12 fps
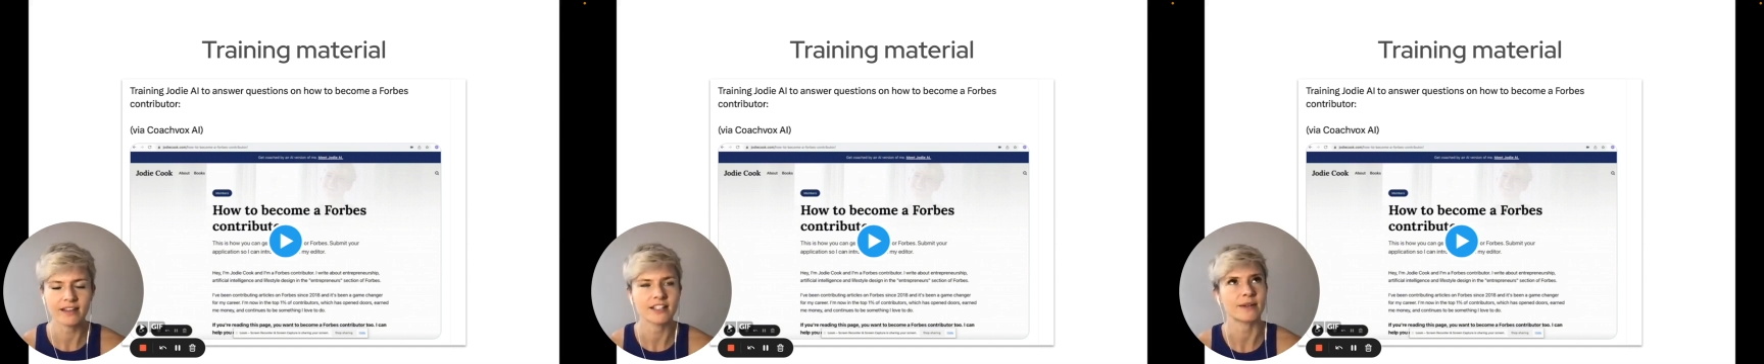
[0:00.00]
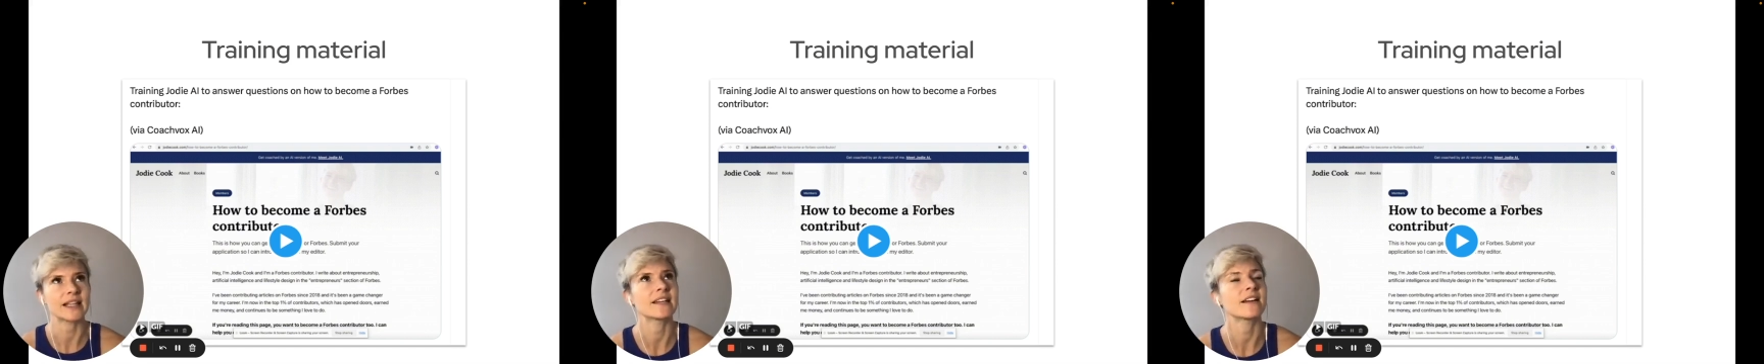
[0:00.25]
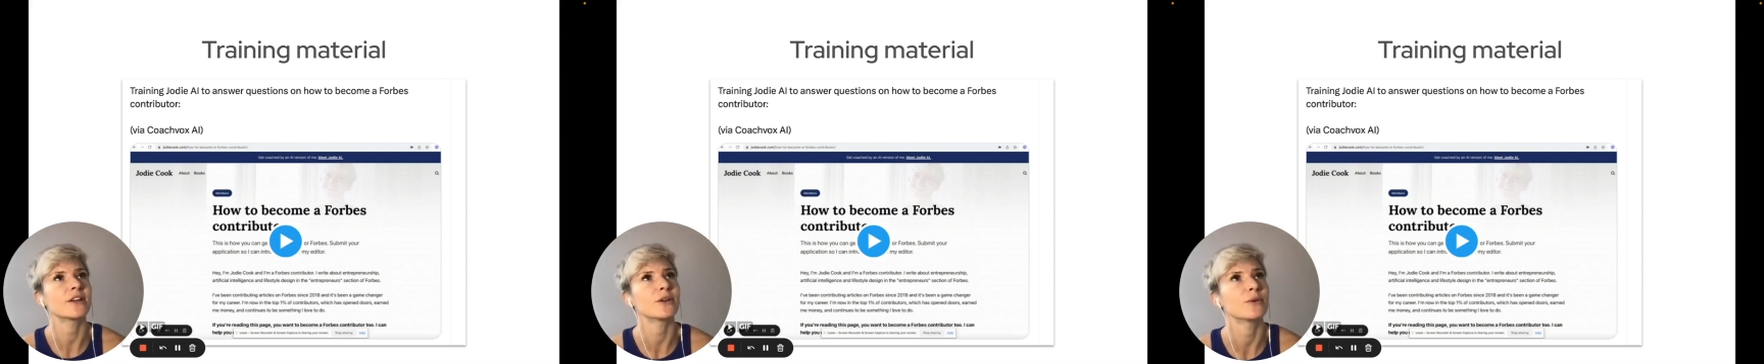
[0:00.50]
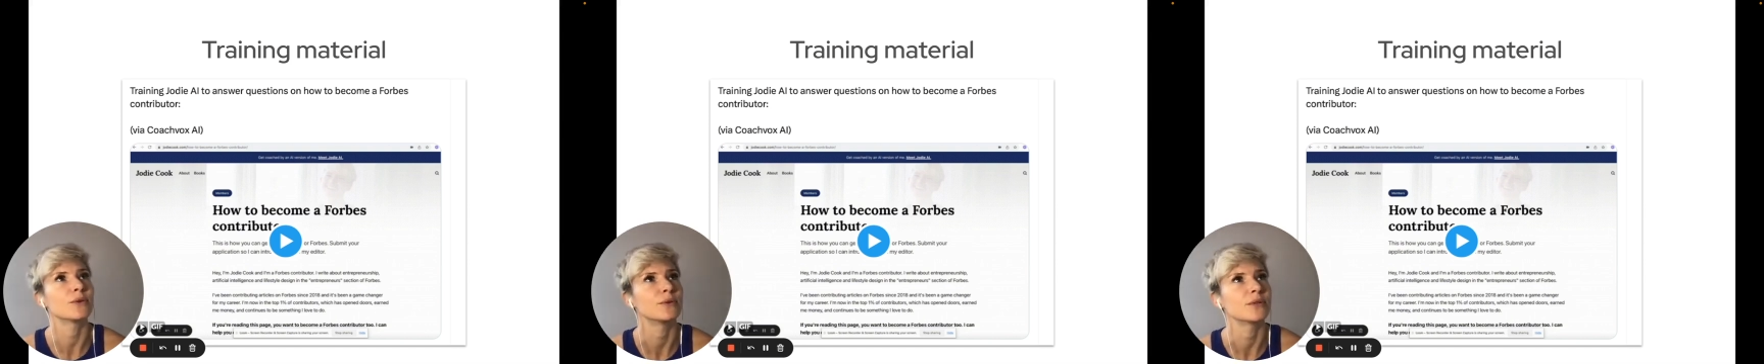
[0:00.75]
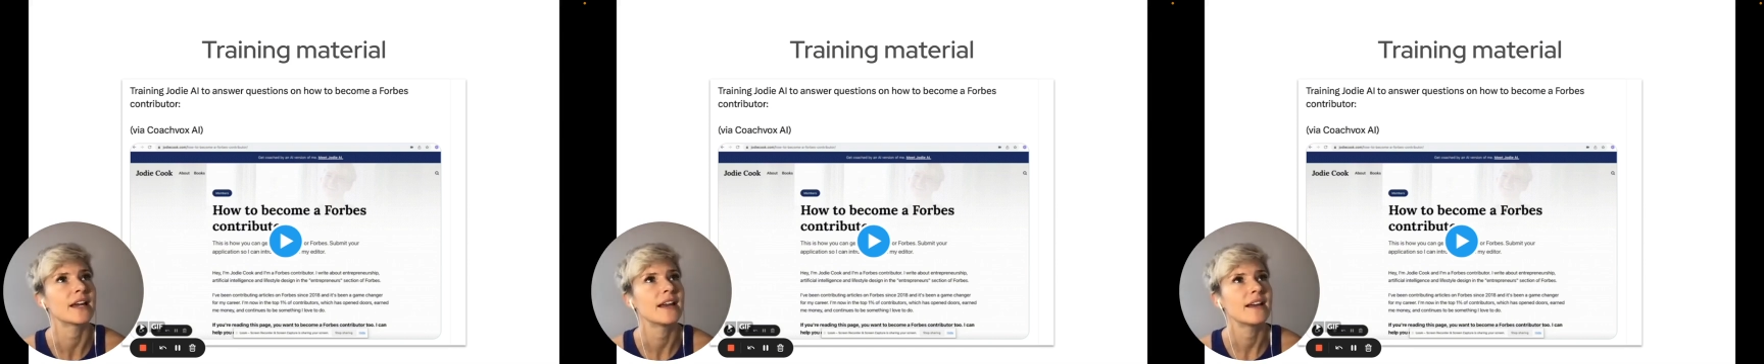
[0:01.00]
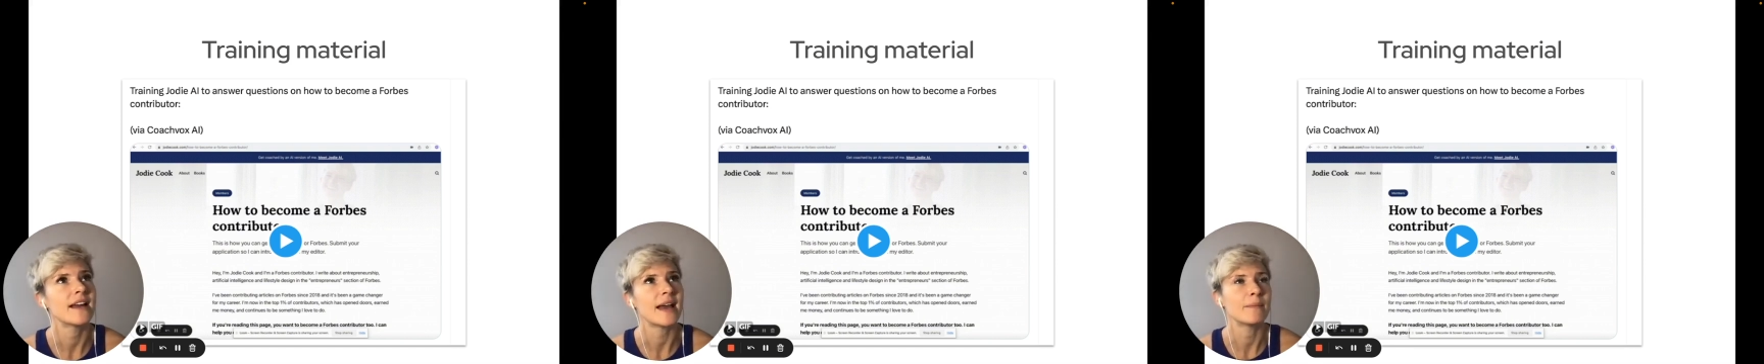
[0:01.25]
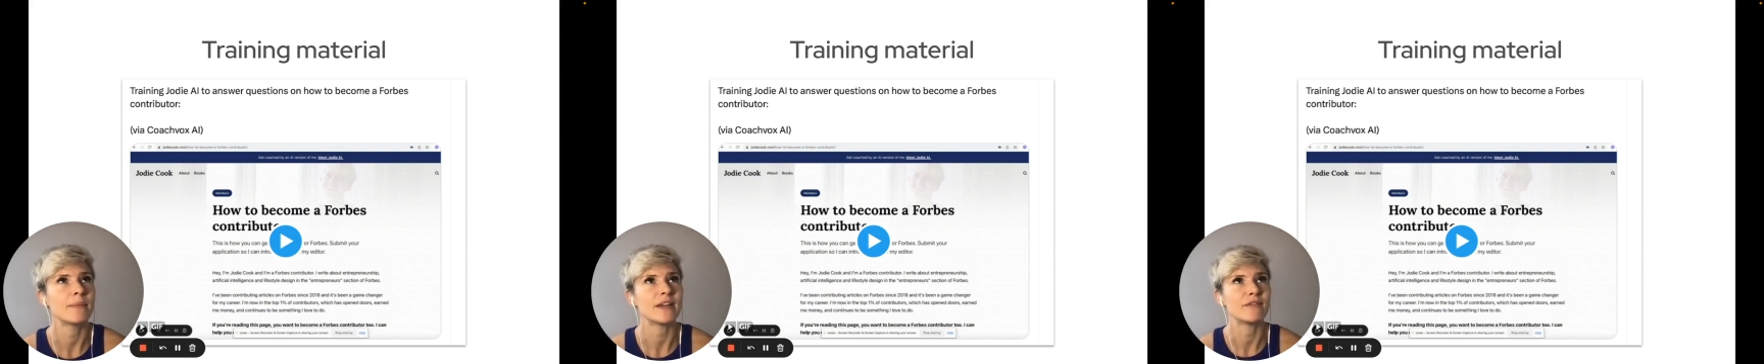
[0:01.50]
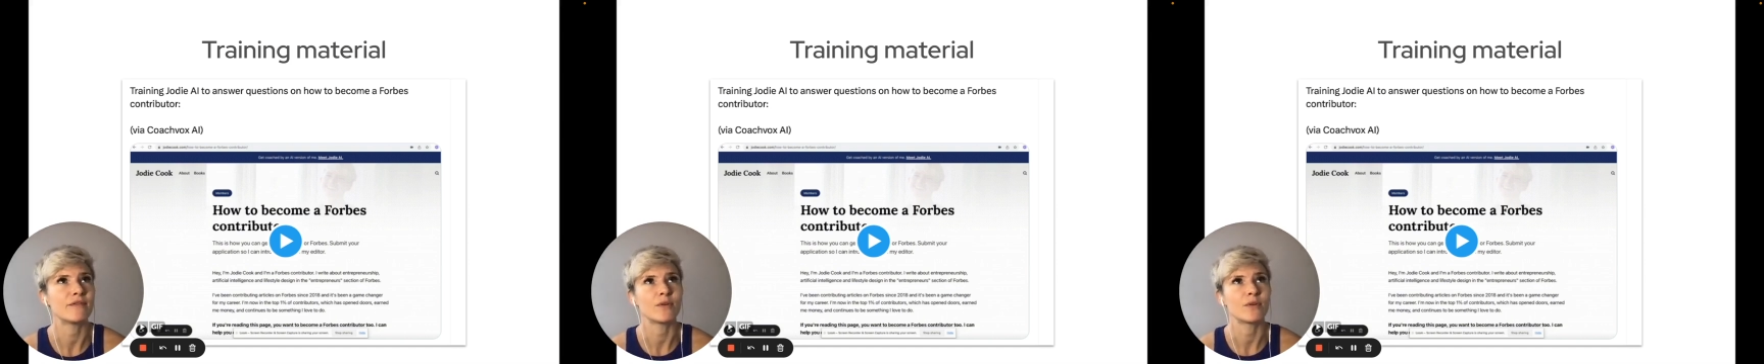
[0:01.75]
So I think I Googled
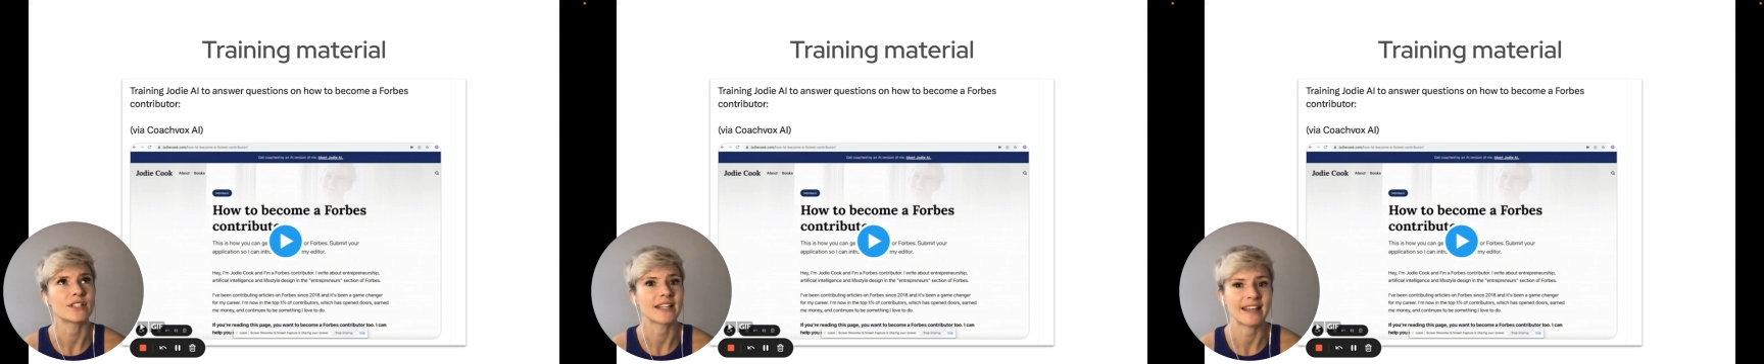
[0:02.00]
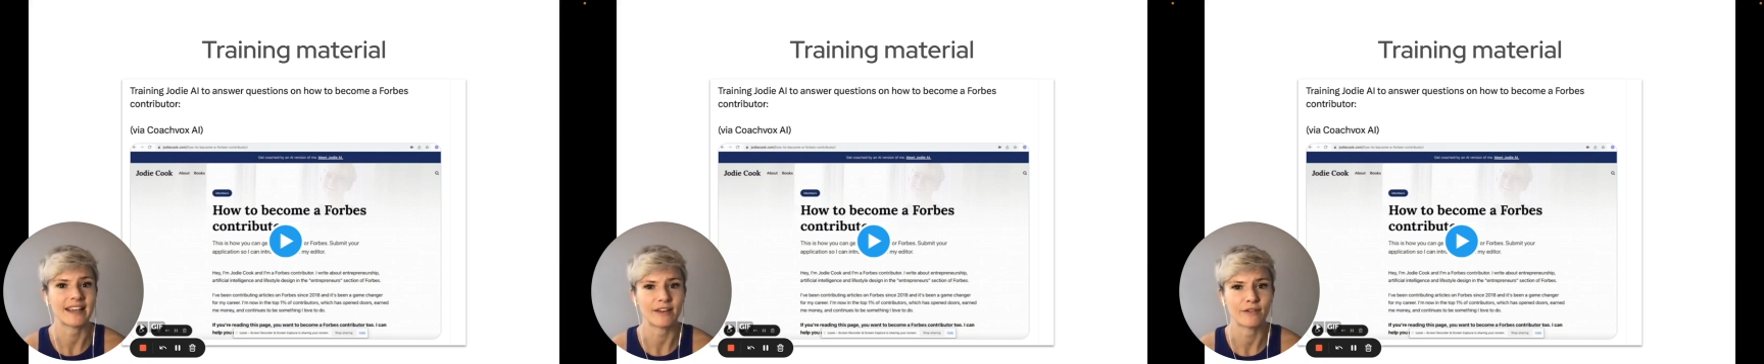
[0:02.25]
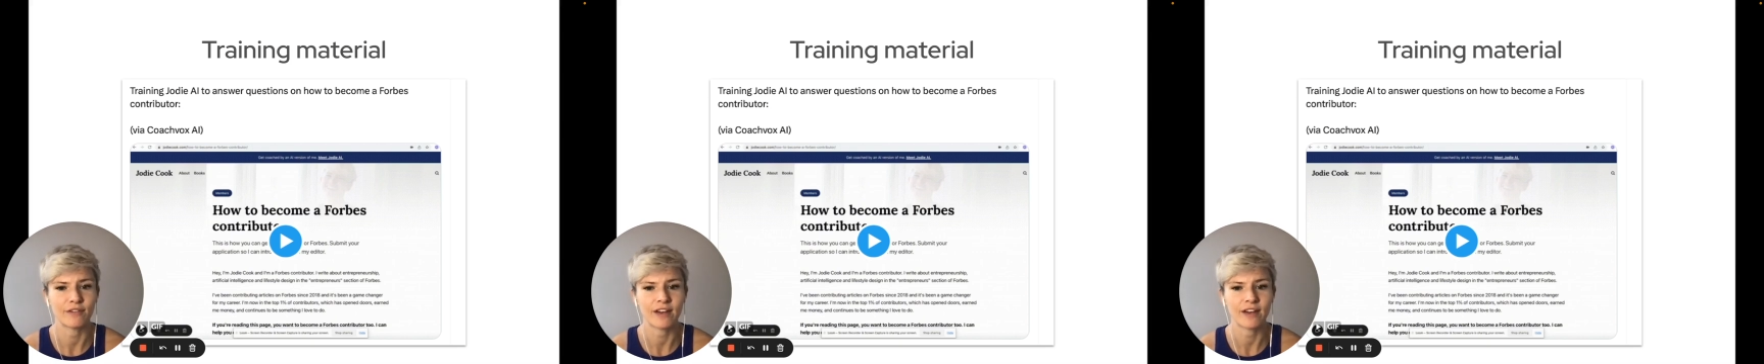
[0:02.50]
MP4 to GIF,